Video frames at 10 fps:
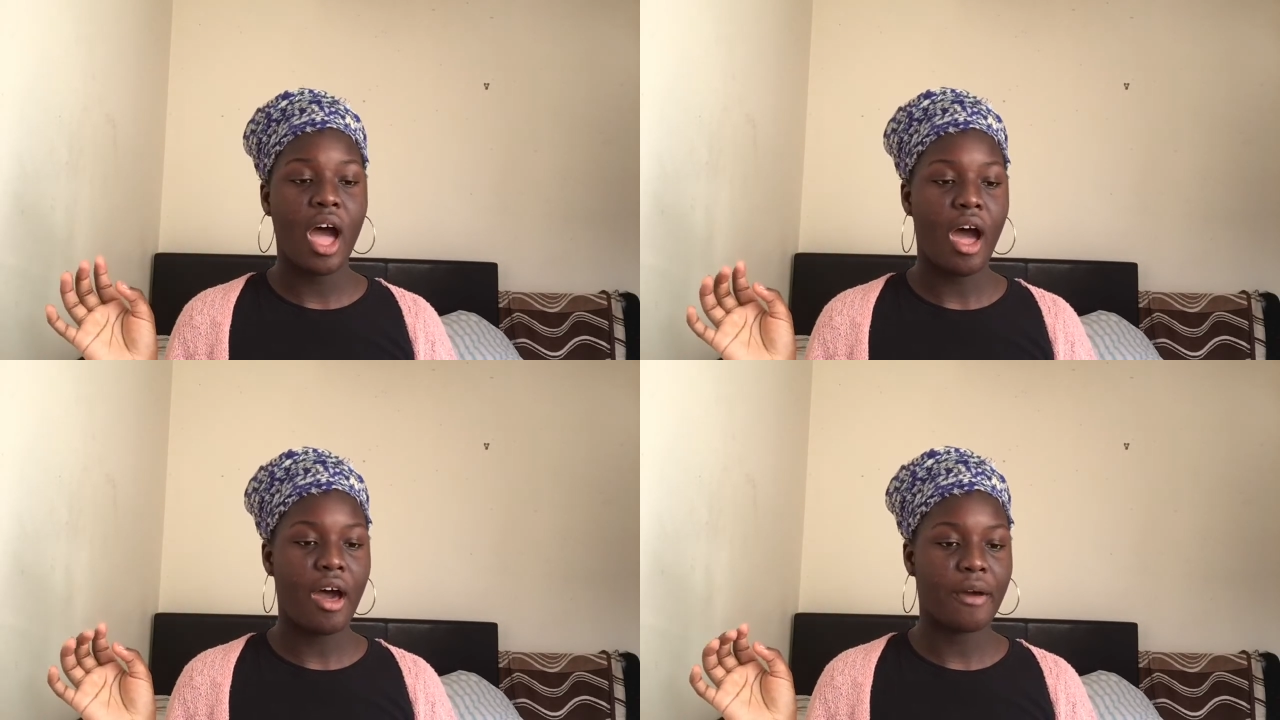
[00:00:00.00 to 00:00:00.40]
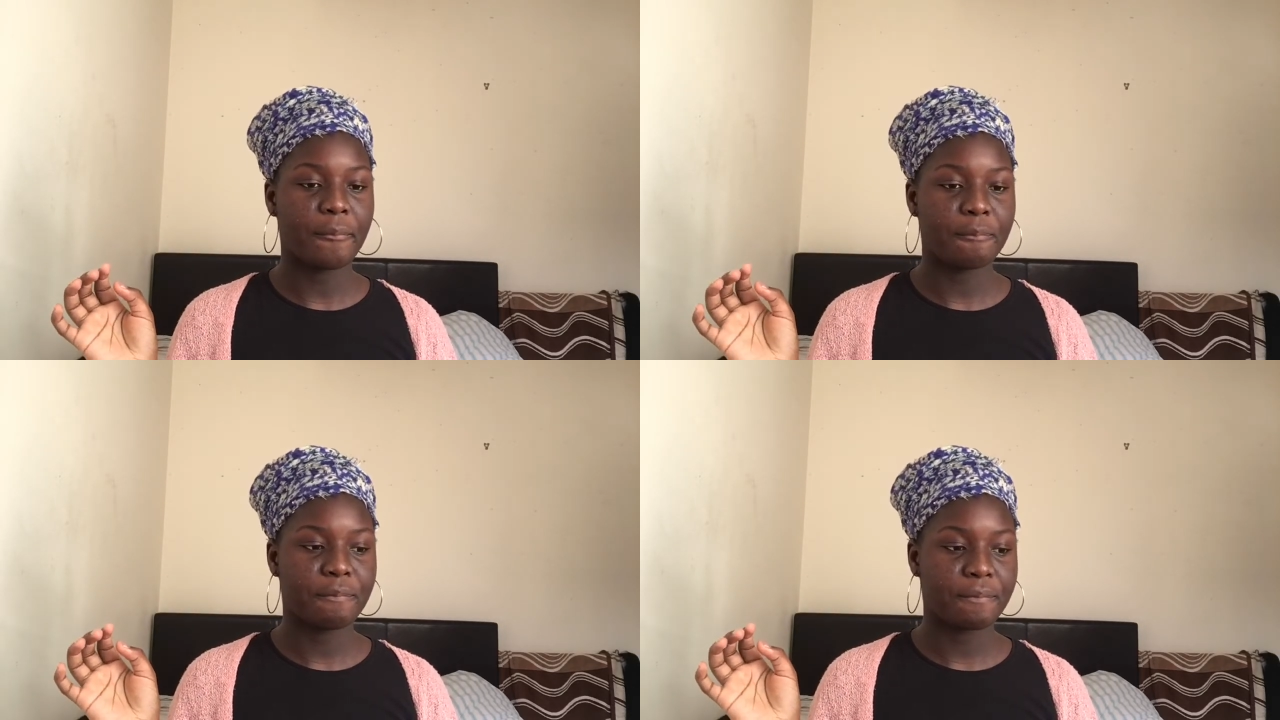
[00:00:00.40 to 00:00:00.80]

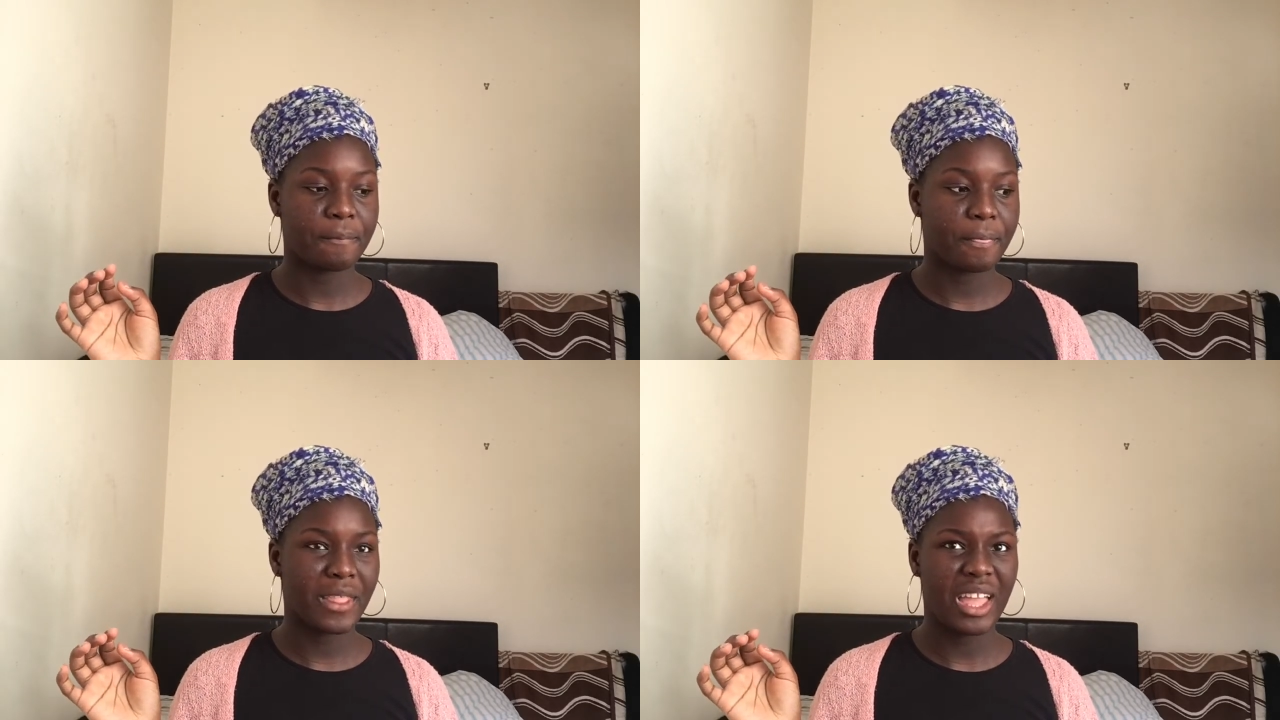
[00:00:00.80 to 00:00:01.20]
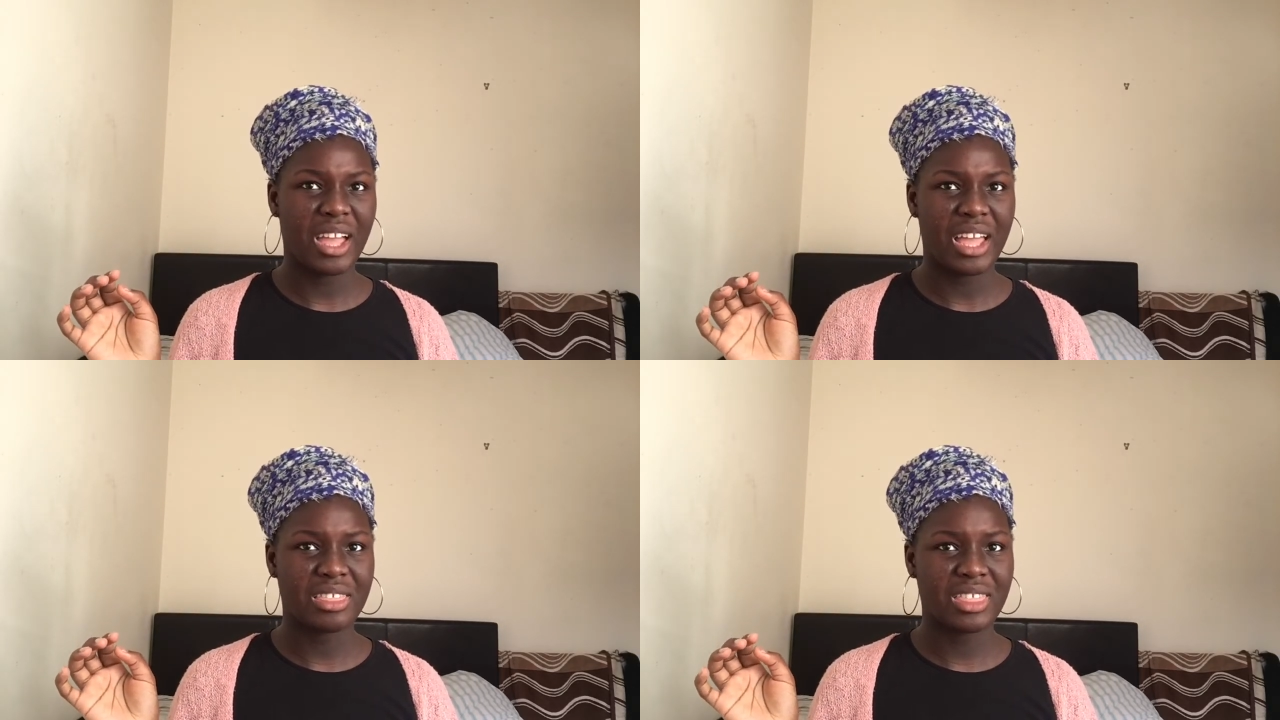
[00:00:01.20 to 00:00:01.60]

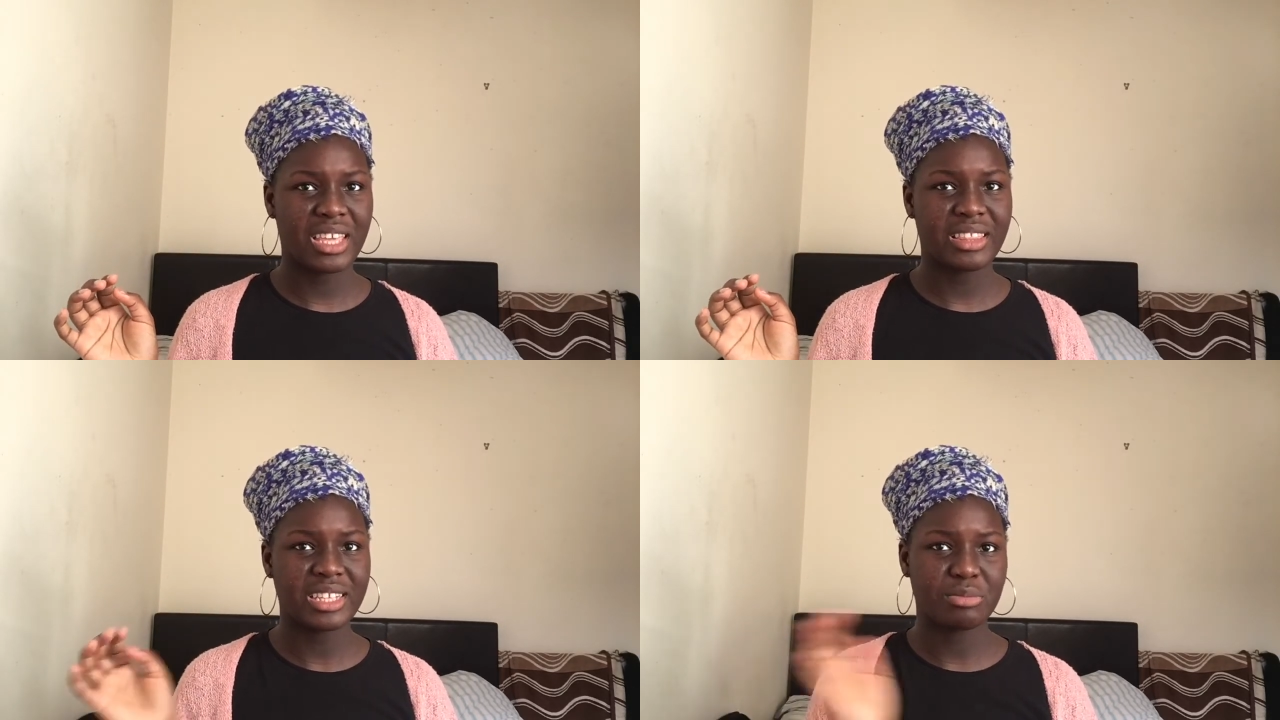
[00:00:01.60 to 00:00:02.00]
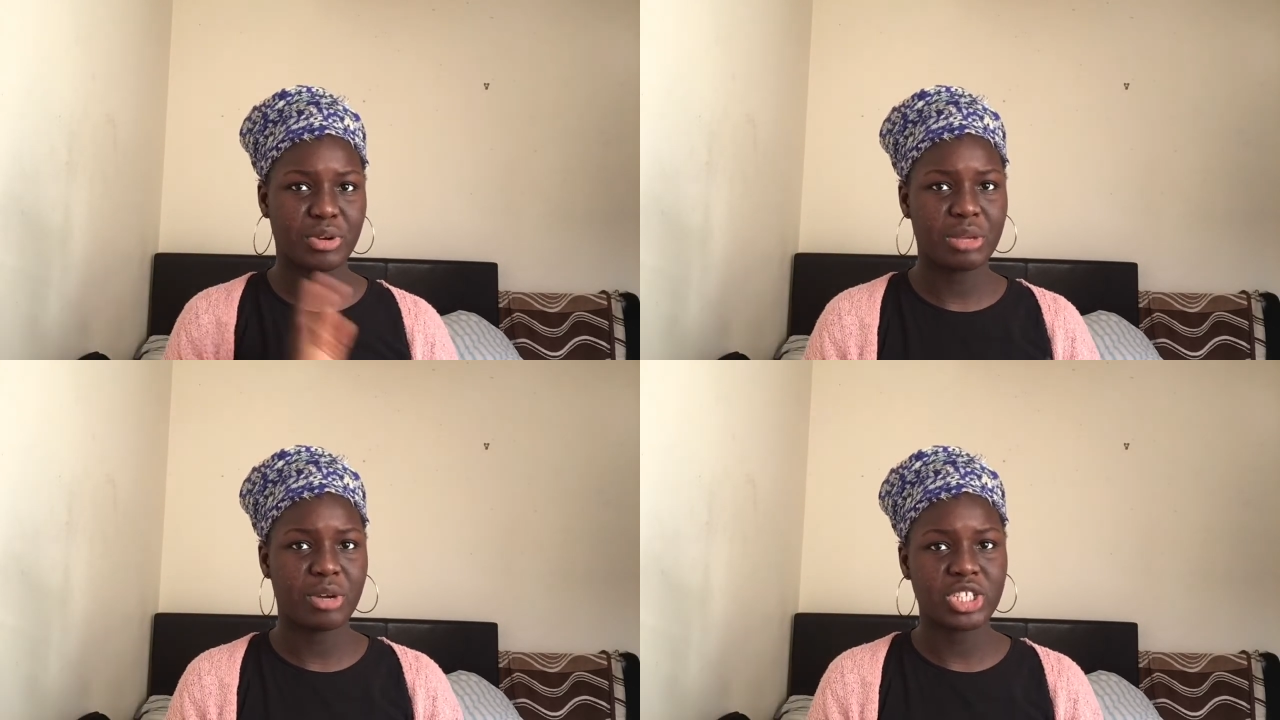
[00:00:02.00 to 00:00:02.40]
I think that's
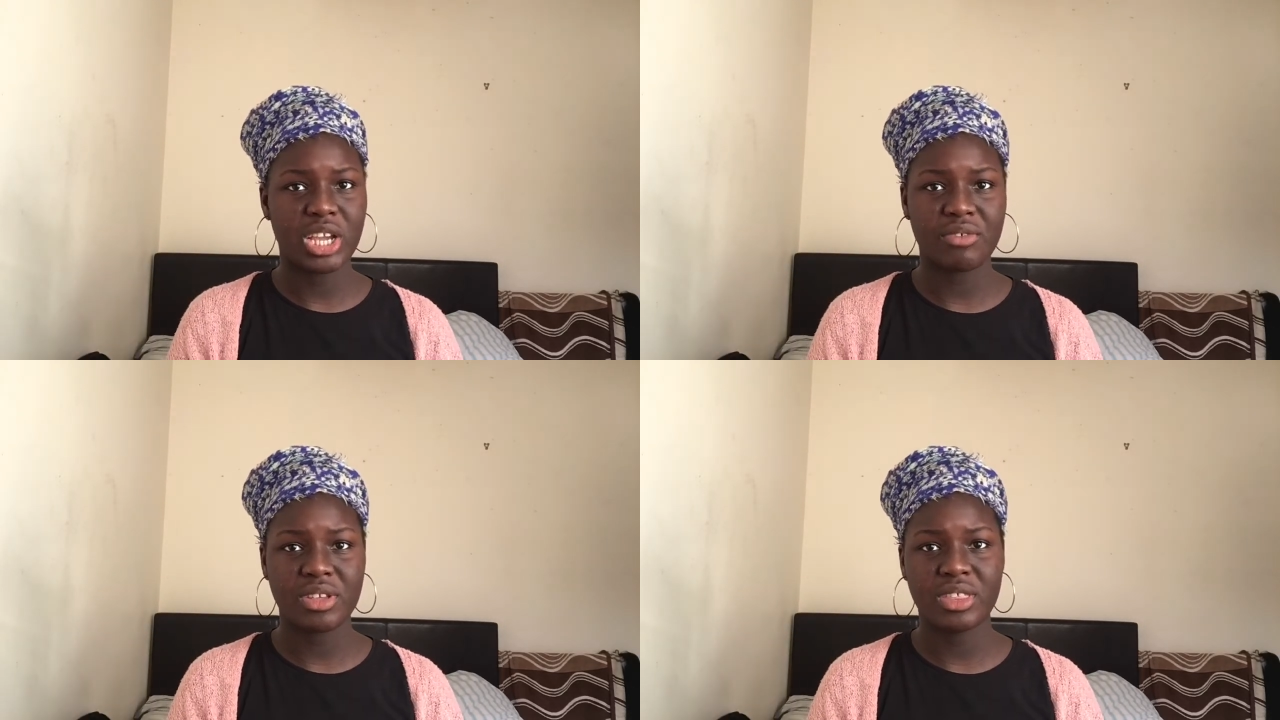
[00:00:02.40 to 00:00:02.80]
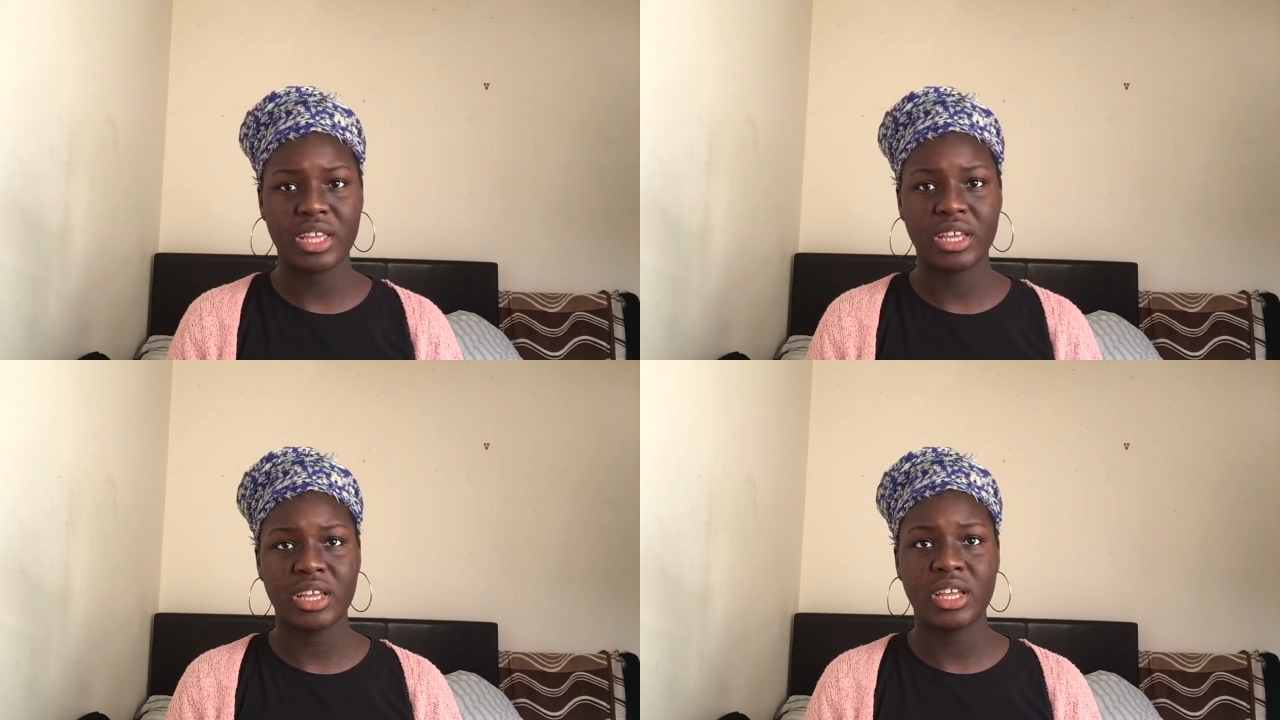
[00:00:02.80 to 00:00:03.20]
pretty much
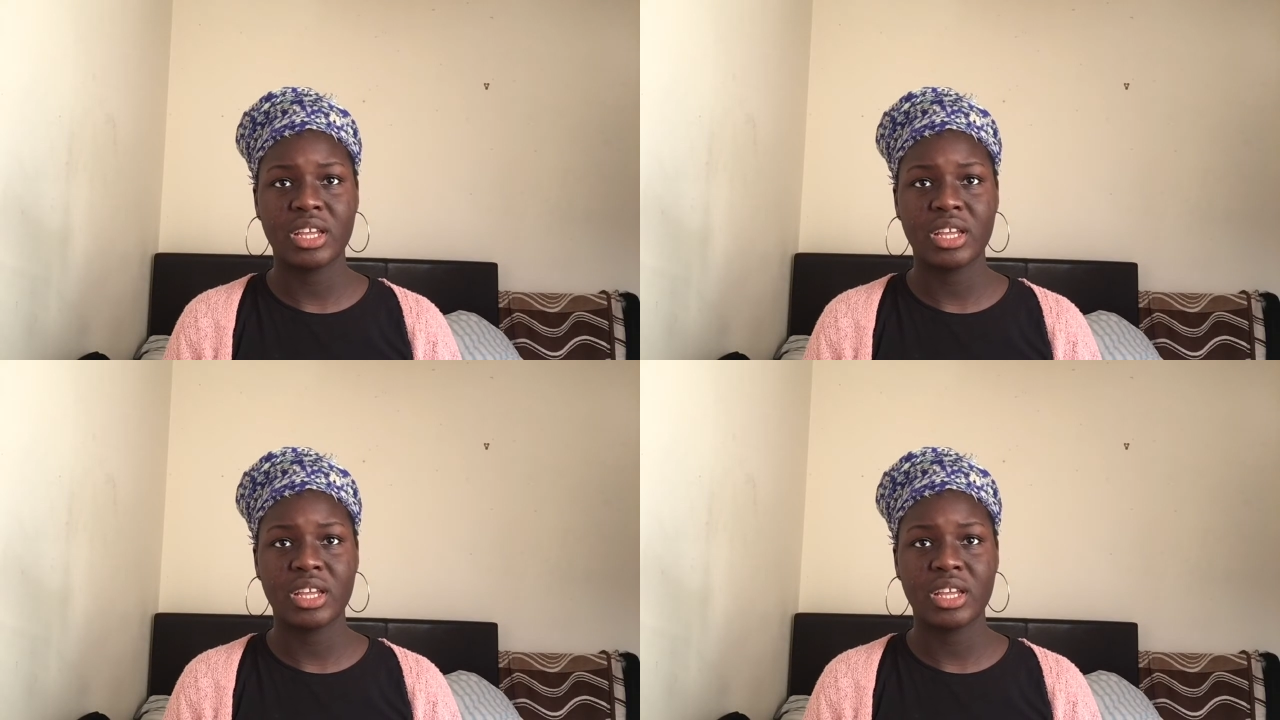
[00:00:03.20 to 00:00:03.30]
everything